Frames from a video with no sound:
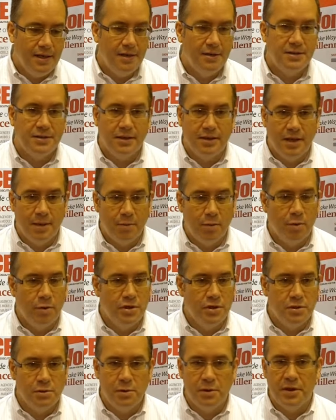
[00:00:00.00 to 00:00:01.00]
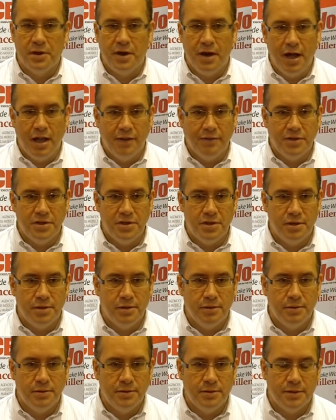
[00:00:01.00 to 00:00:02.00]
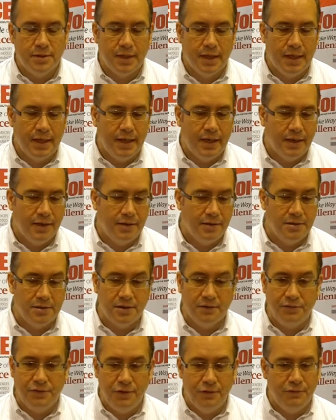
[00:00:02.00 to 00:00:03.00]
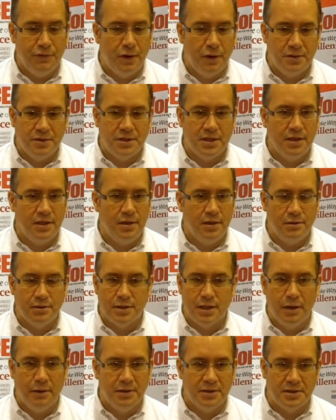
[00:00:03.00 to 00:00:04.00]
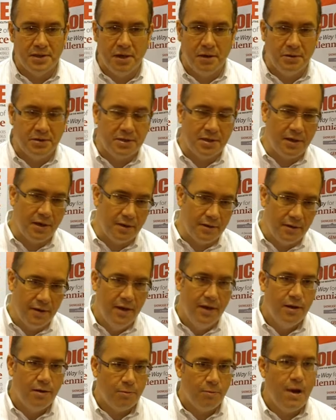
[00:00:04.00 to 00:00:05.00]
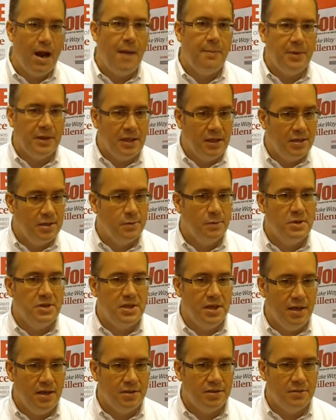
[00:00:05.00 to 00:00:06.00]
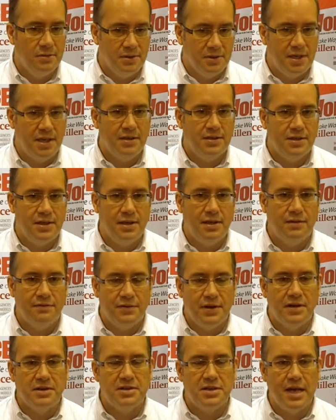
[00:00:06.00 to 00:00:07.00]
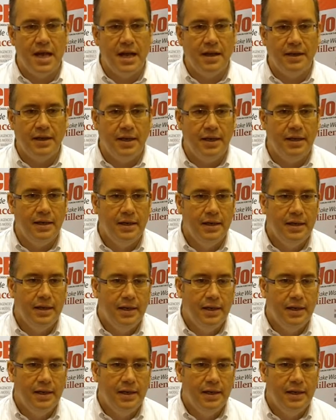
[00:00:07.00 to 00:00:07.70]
you know, it's the #1 tool that all of us use. There's a few folks that use Lotus Notes. They're rapidly switching as soon as they see the functionality.